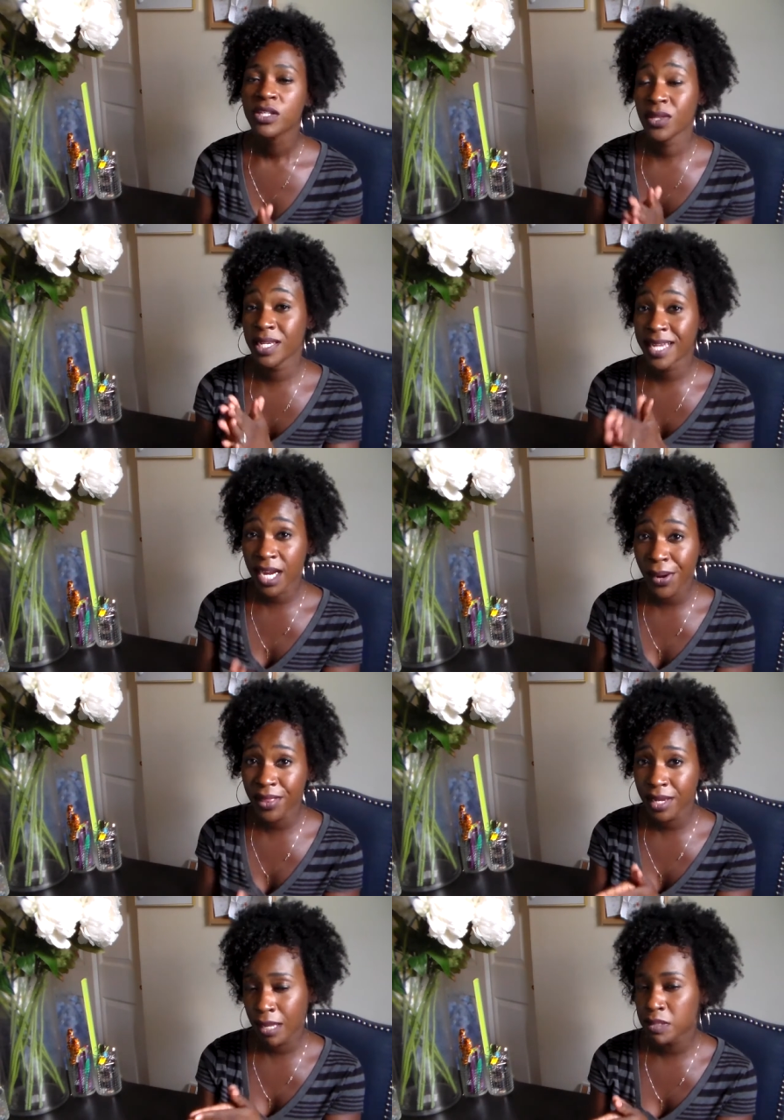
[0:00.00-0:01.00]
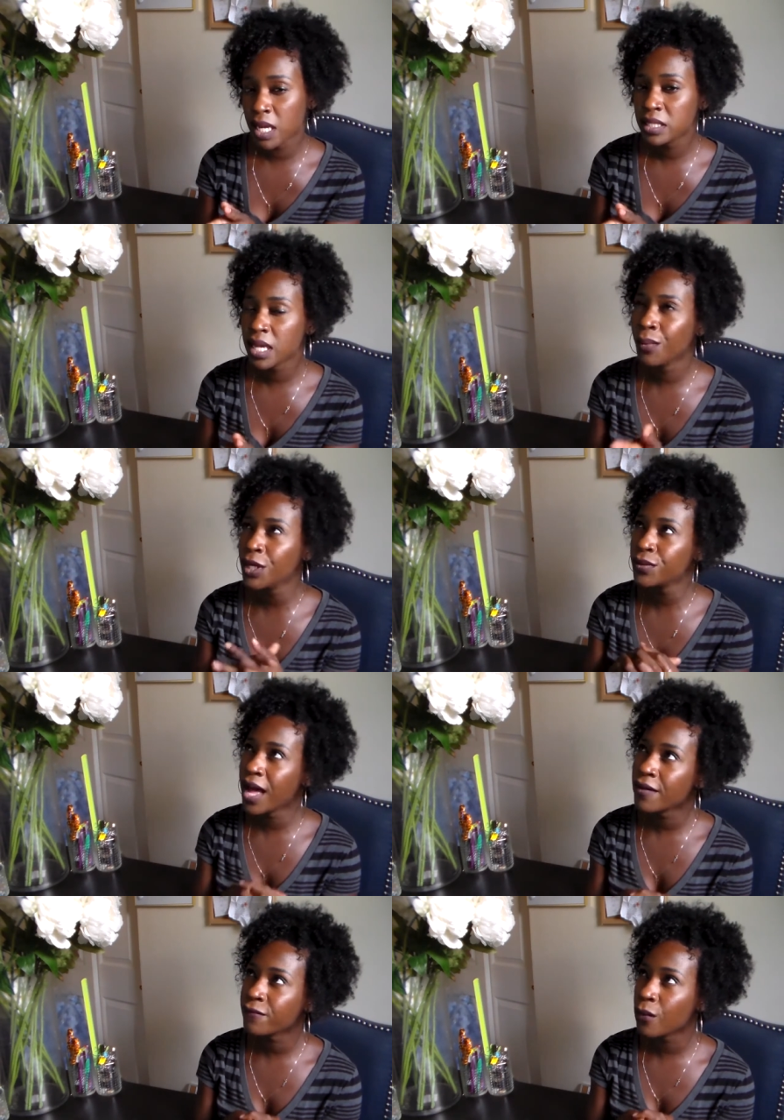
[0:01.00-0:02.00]
So they decorate the name tents and we do
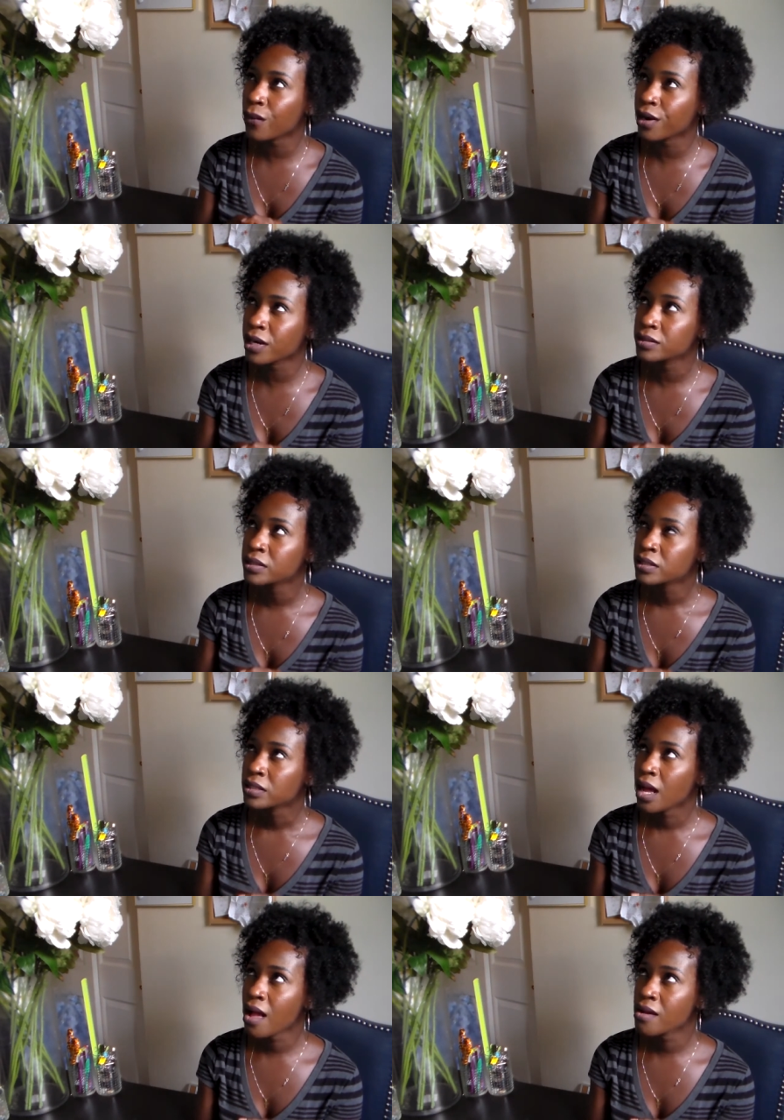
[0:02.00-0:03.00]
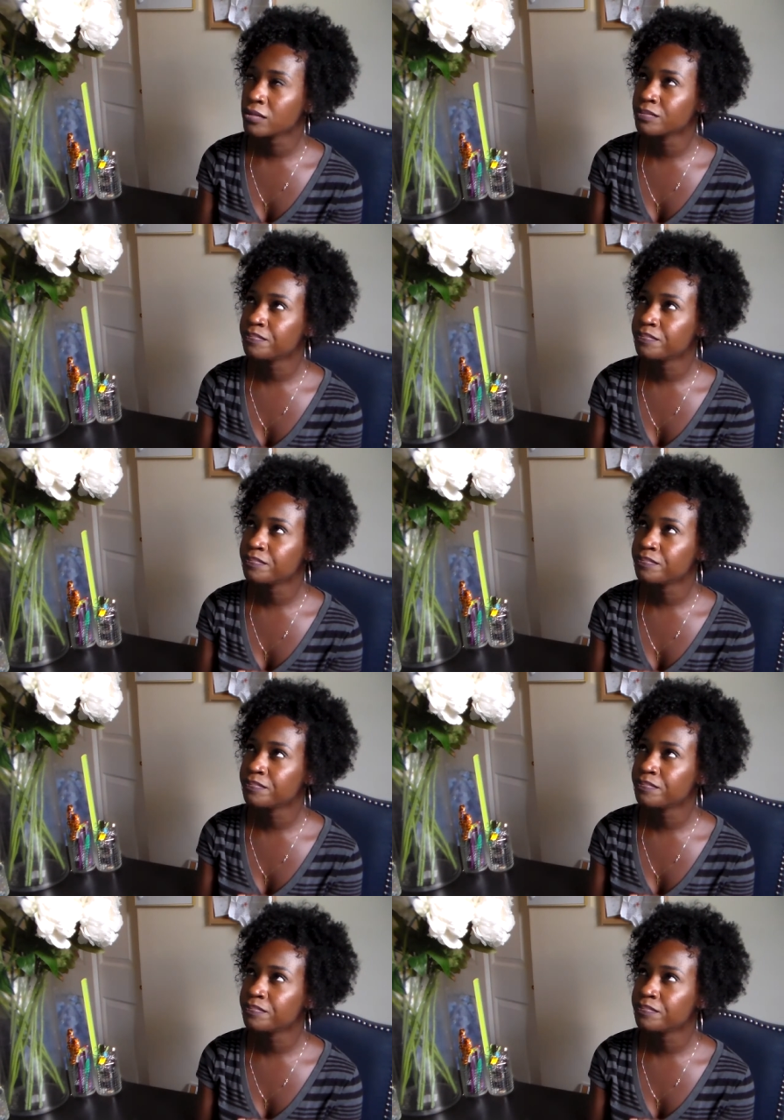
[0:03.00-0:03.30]
that for, um,